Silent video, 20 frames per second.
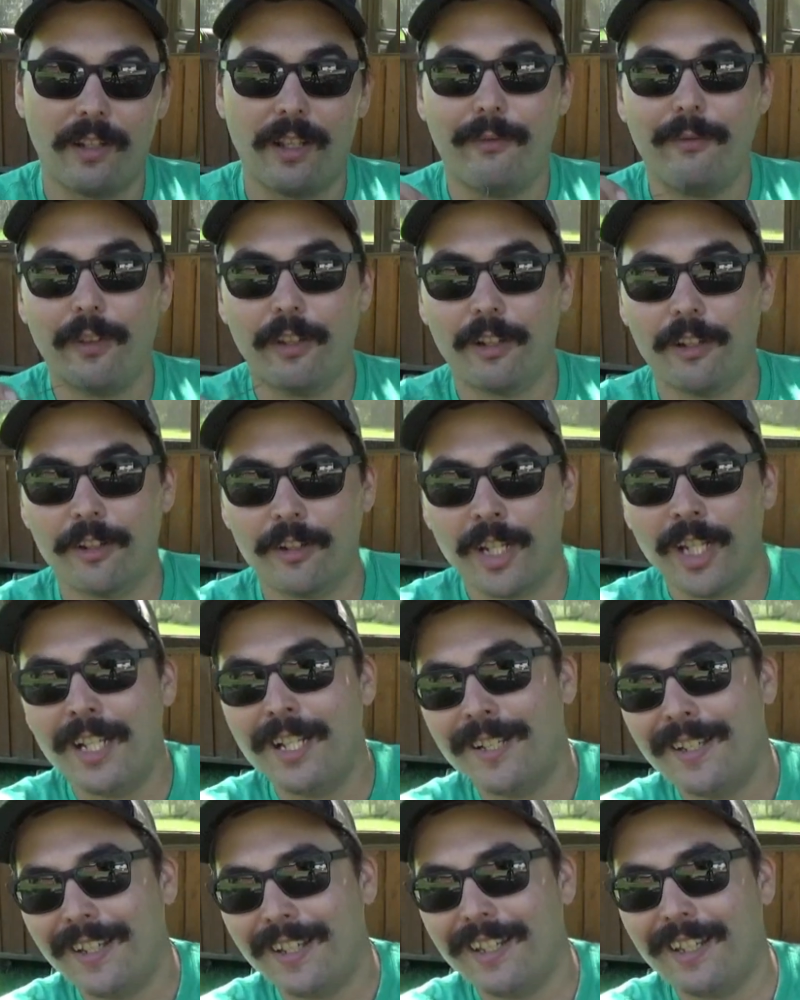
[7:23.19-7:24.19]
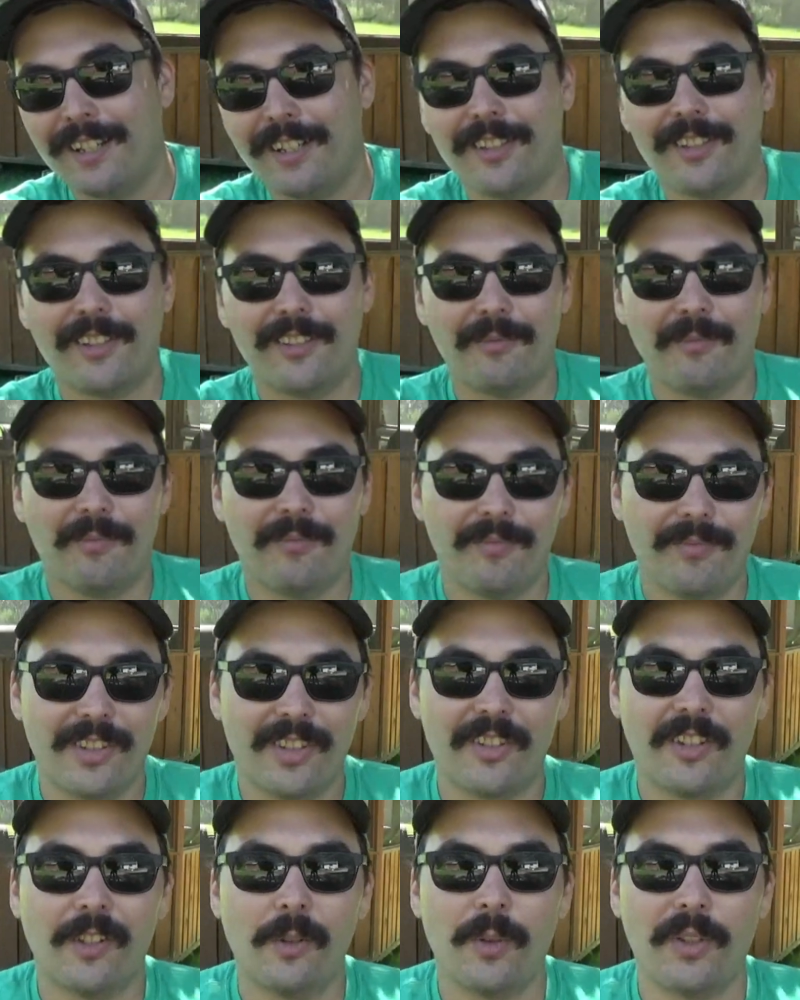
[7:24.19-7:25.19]
I figured, it's
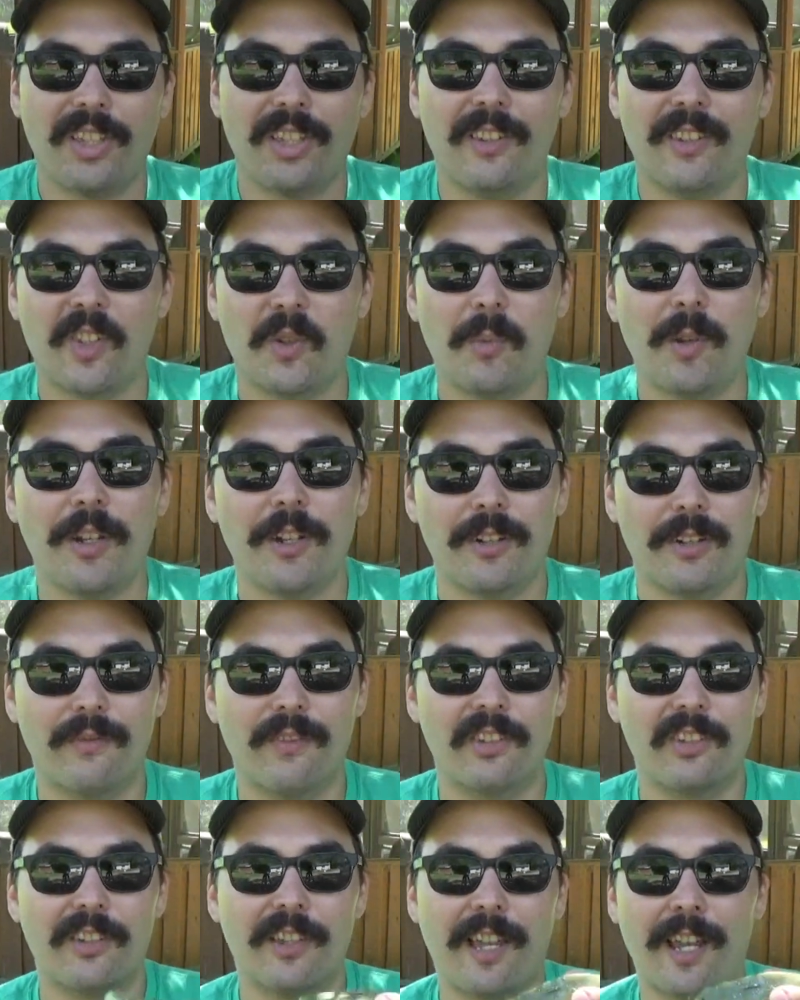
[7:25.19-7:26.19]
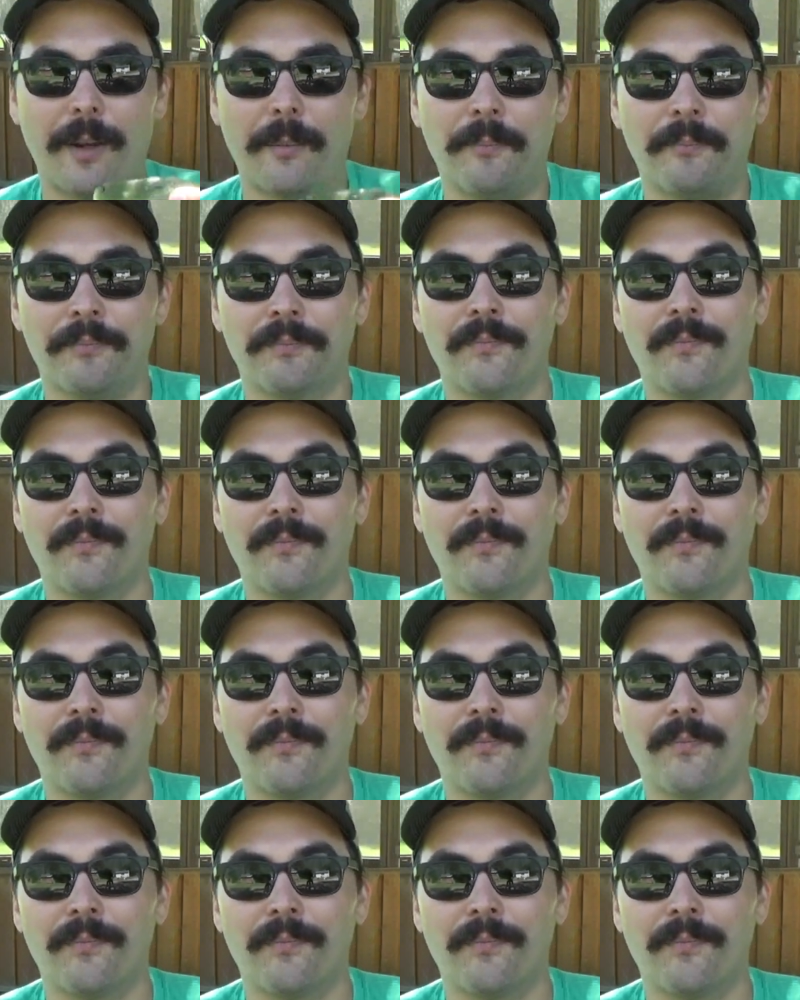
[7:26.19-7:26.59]
still within the spirit of the slam.